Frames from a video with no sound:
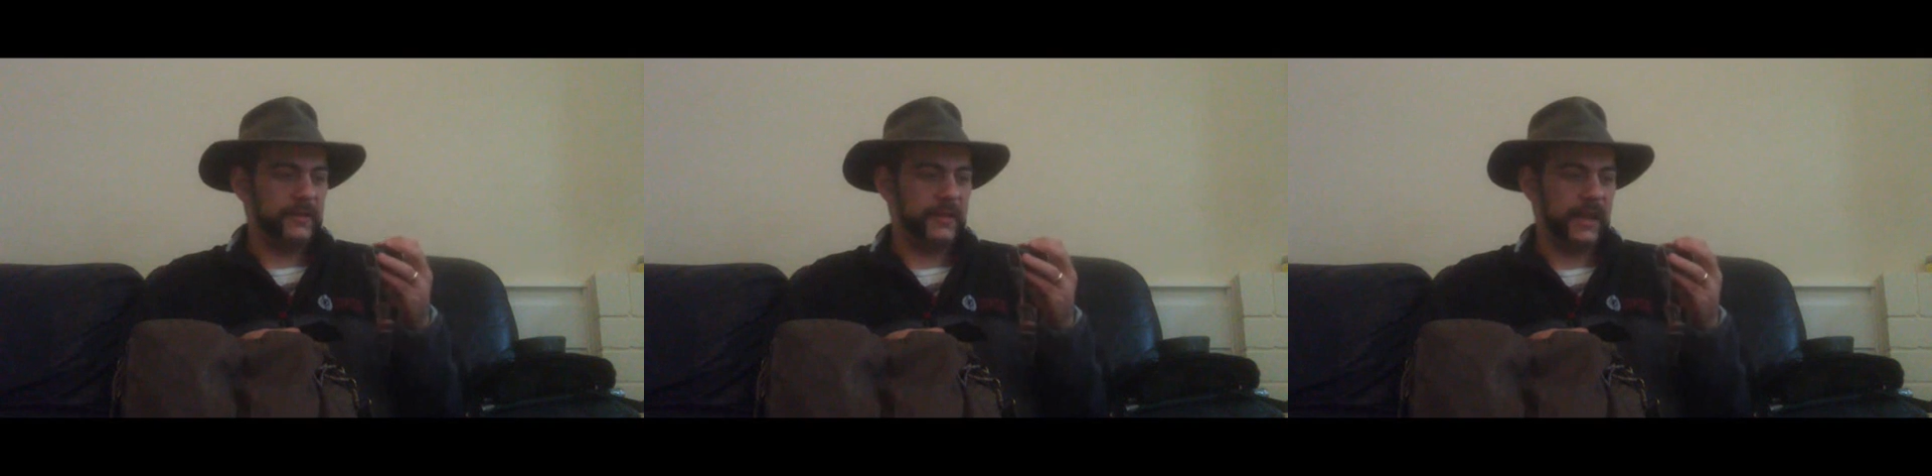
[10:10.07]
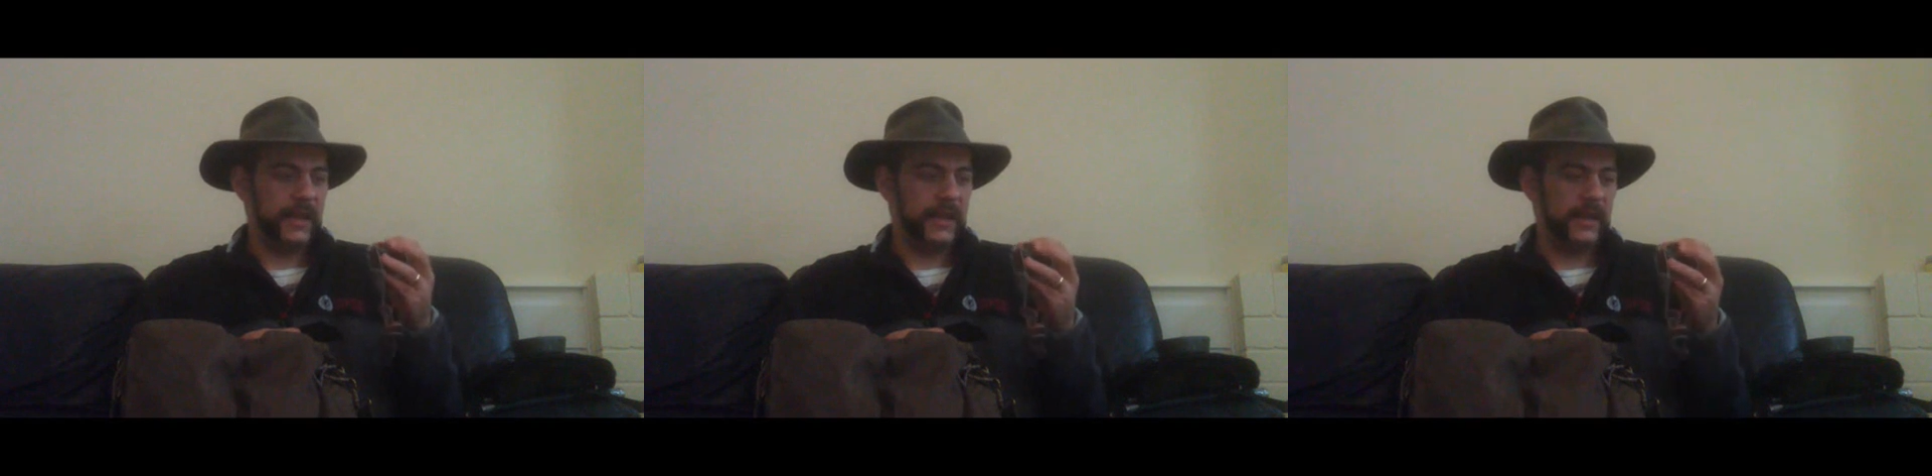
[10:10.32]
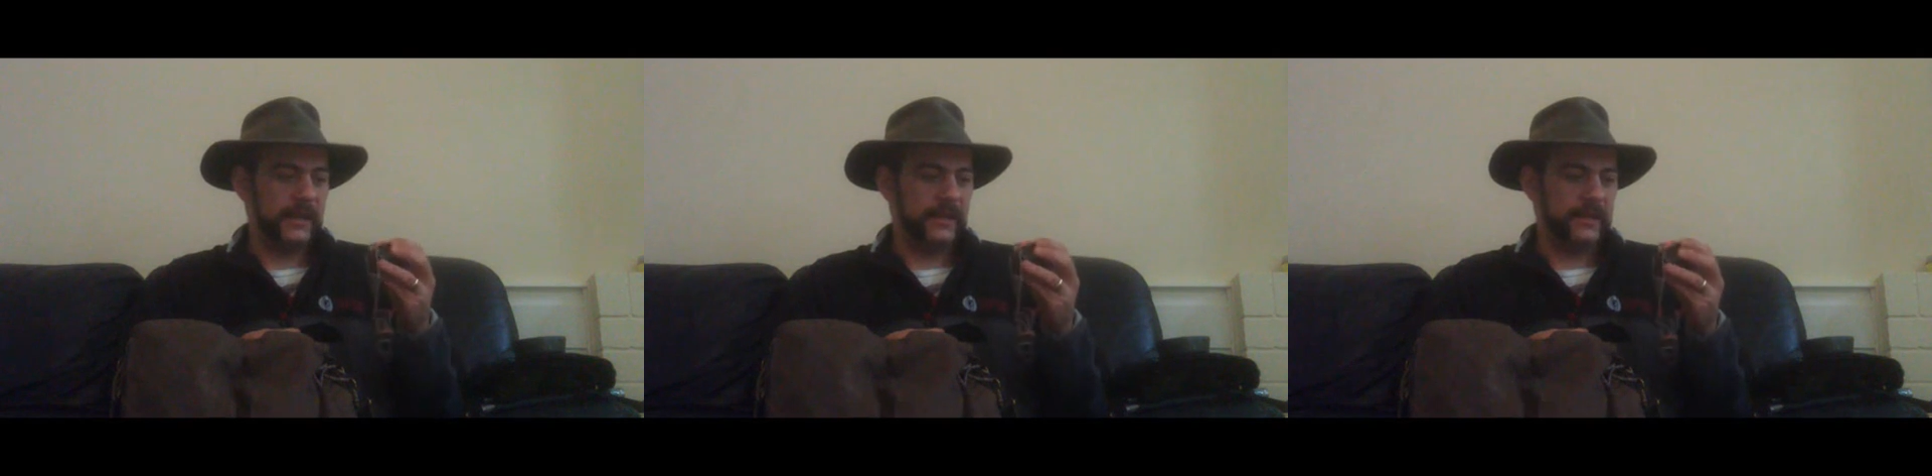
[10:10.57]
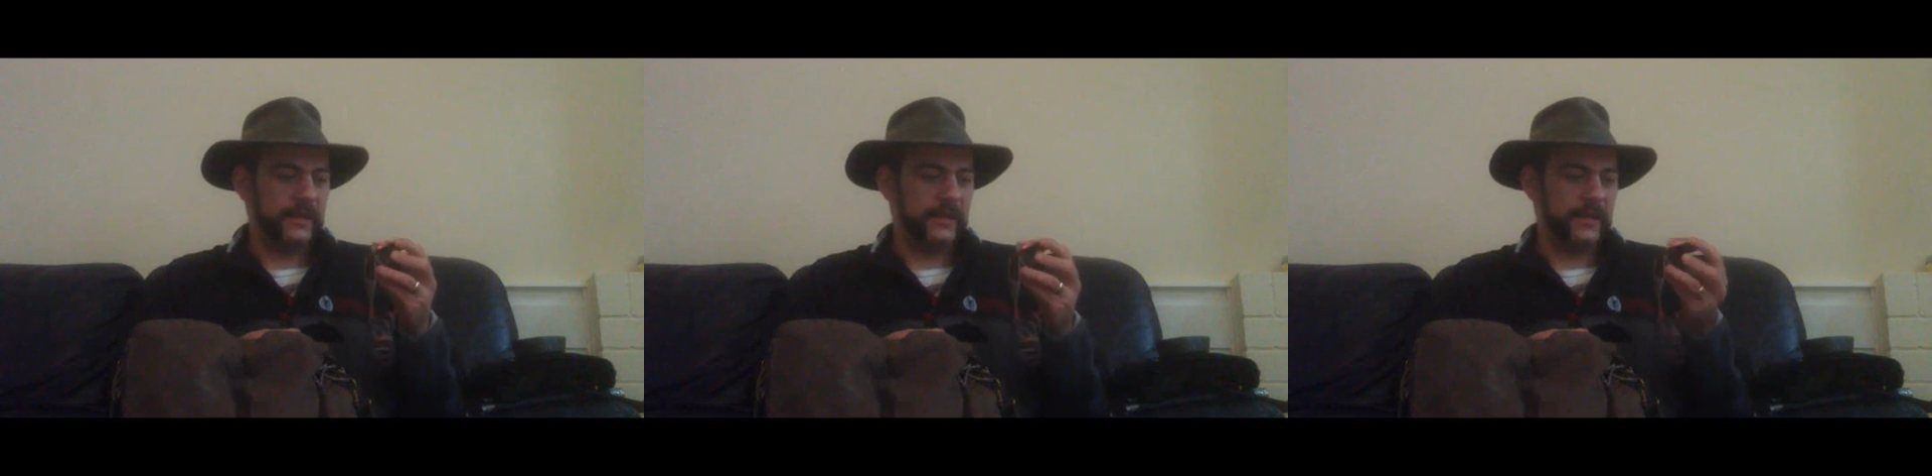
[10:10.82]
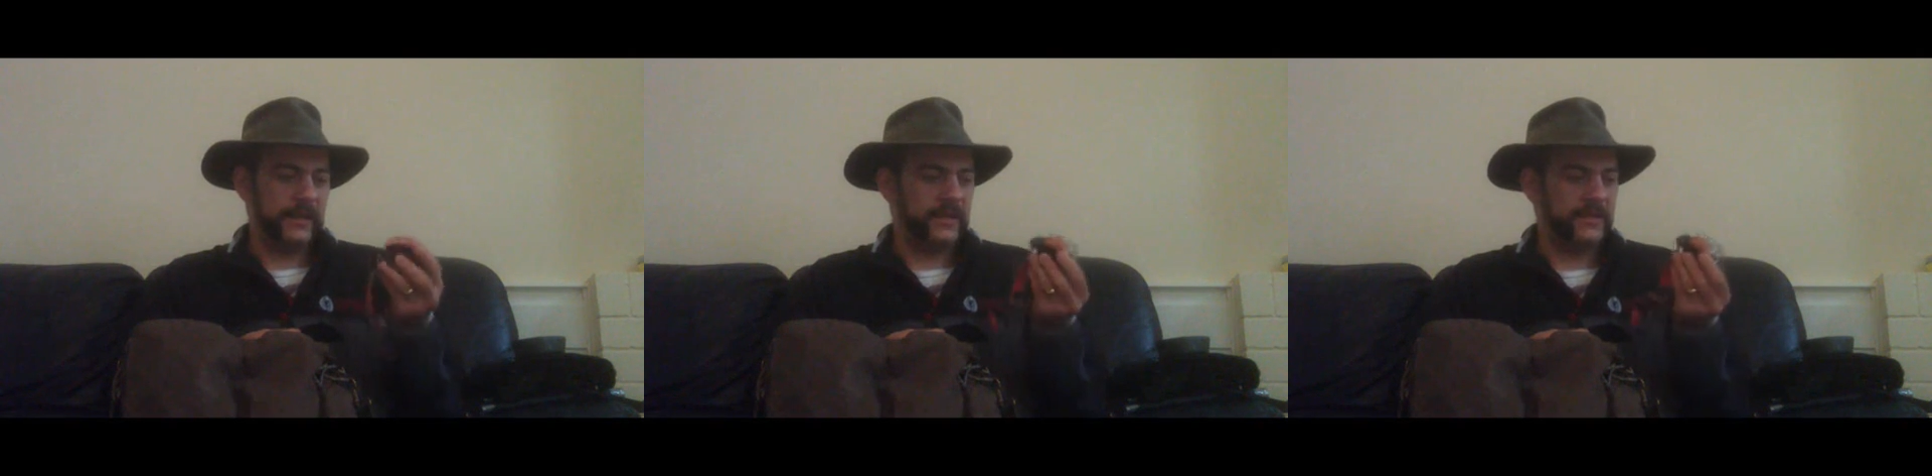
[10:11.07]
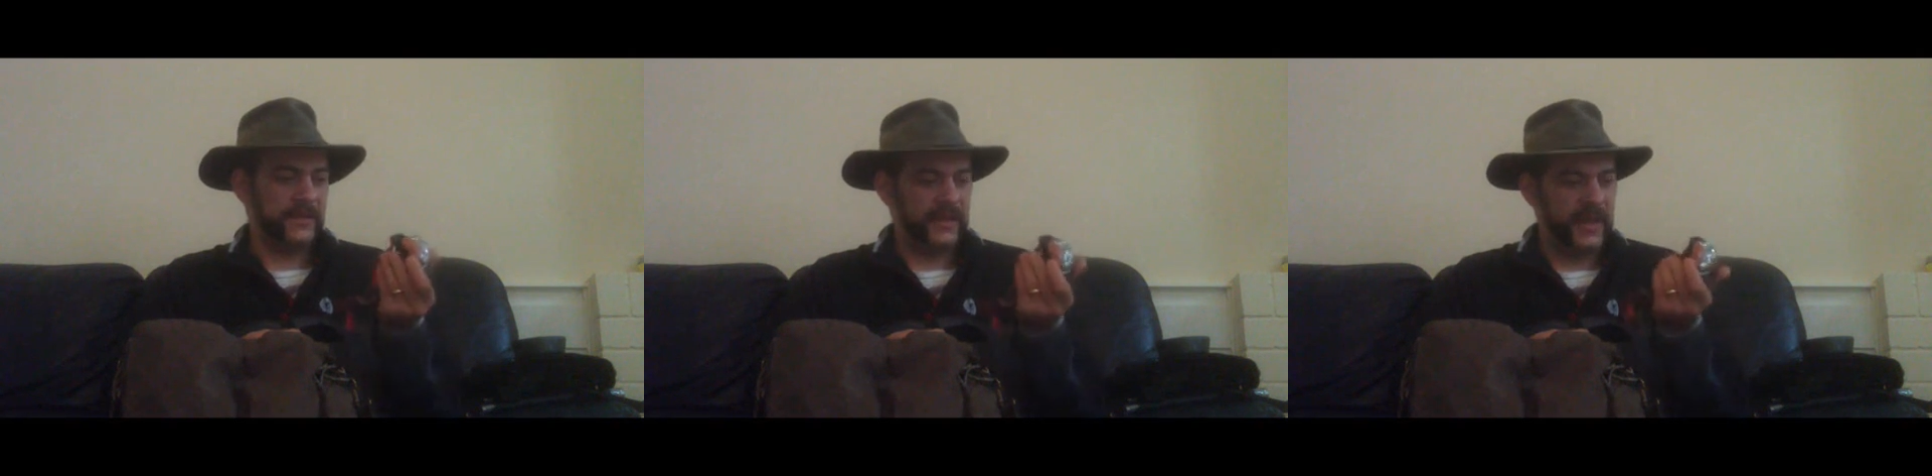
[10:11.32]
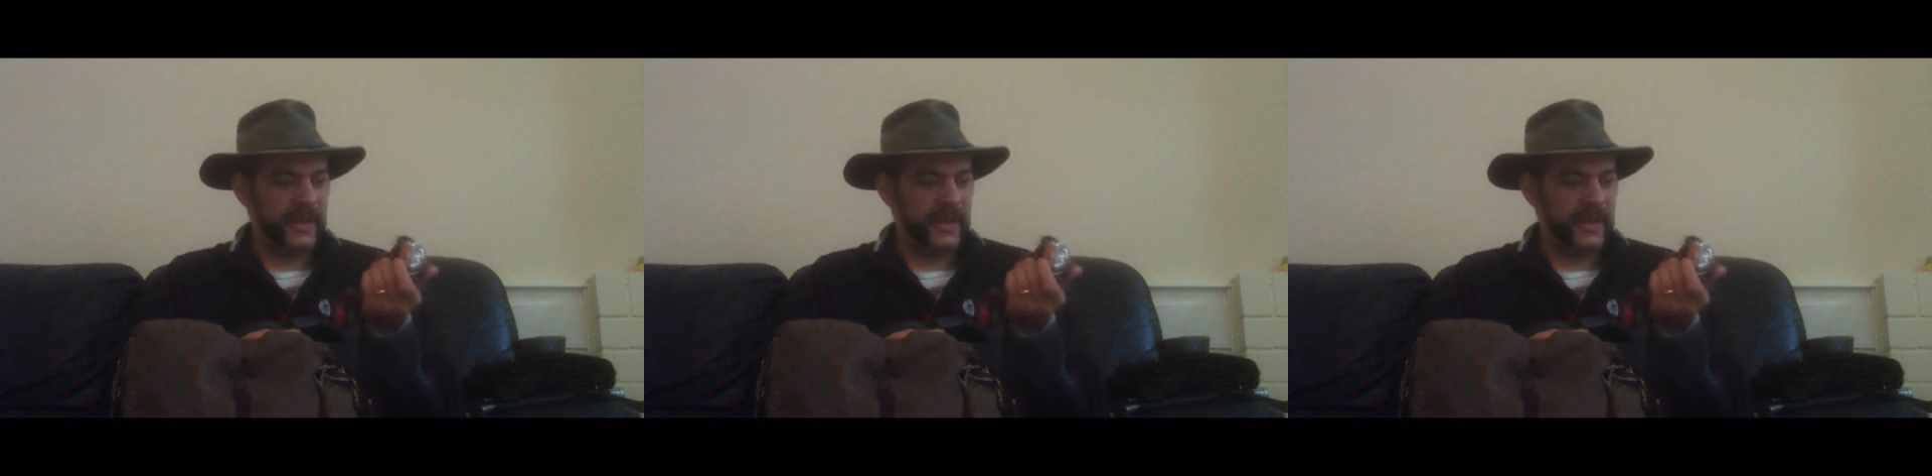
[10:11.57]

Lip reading: I think this is